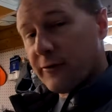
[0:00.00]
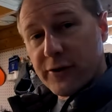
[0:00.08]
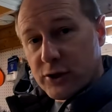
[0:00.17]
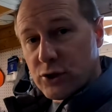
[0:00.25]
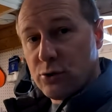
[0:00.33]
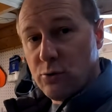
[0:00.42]
for
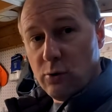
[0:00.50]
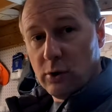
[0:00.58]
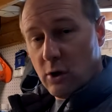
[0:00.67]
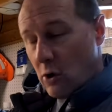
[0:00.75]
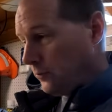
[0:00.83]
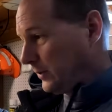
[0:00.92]
the
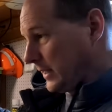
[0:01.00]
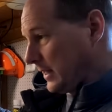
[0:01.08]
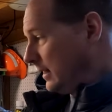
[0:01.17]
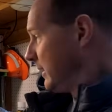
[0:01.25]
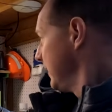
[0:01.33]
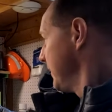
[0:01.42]
tool
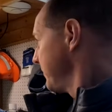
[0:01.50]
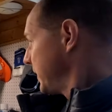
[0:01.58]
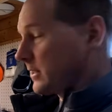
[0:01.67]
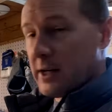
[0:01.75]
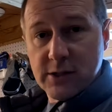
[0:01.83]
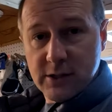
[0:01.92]
only.
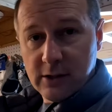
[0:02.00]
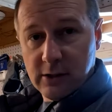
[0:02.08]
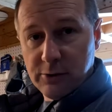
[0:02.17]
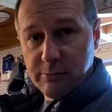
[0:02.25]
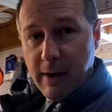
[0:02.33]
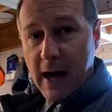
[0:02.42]
That doesn't
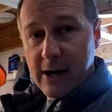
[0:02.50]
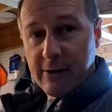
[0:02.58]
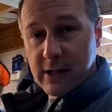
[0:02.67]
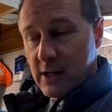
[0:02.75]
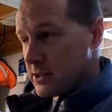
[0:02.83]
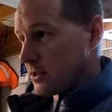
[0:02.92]
include
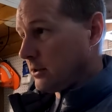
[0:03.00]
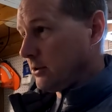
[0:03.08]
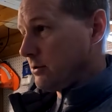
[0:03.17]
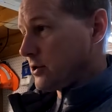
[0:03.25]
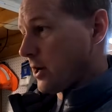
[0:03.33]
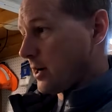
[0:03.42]
battery, doesn't
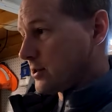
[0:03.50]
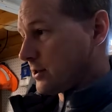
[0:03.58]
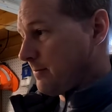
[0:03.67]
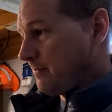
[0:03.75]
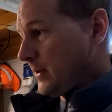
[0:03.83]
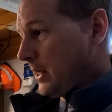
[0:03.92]
include
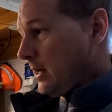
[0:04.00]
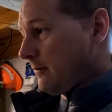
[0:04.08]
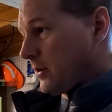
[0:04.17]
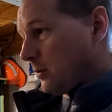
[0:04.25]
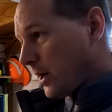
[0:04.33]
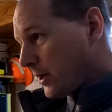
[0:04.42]
charger.
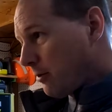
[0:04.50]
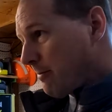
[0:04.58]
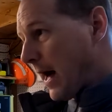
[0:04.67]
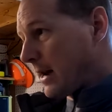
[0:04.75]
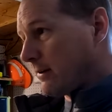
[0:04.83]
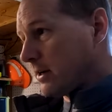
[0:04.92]
If you want to go
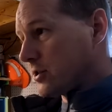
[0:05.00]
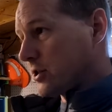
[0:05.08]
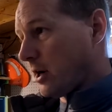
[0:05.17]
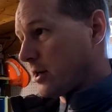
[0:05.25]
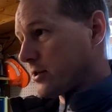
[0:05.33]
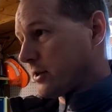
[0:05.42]
battery and
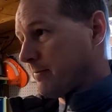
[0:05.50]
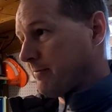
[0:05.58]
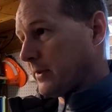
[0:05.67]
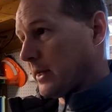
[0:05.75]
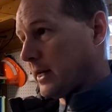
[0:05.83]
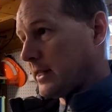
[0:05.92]

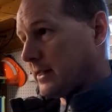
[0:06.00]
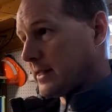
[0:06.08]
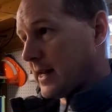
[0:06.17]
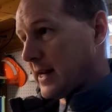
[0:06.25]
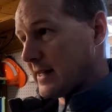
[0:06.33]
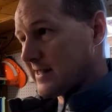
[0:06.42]
charger, I think
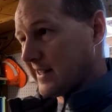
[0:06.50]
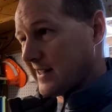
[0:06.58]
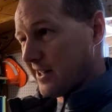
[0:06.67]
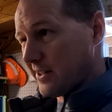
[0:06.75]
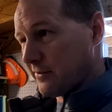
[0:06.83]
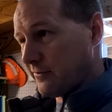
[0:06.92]
that adds like
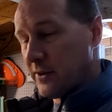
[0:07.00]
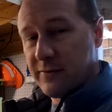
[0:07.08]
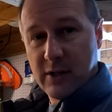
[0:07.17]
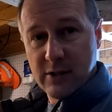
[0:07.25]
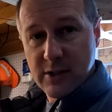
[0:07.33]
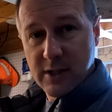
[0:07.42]
another
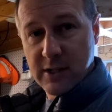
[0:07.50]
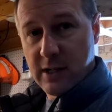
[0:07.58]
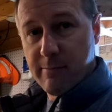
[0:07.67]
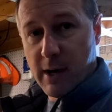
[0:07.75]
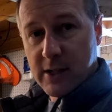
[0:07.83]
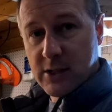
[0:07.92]
50 or
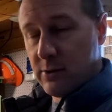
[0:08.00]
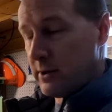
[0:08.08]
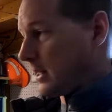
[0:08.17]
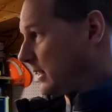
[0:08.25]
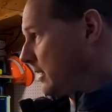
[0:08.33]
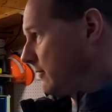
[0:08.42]
60 bucks to it.
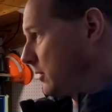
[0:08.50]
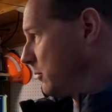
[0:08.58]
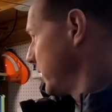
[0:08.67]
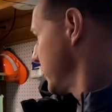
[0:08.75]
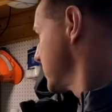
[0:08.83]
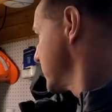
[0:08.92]
And they give you
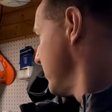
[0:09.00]
one of the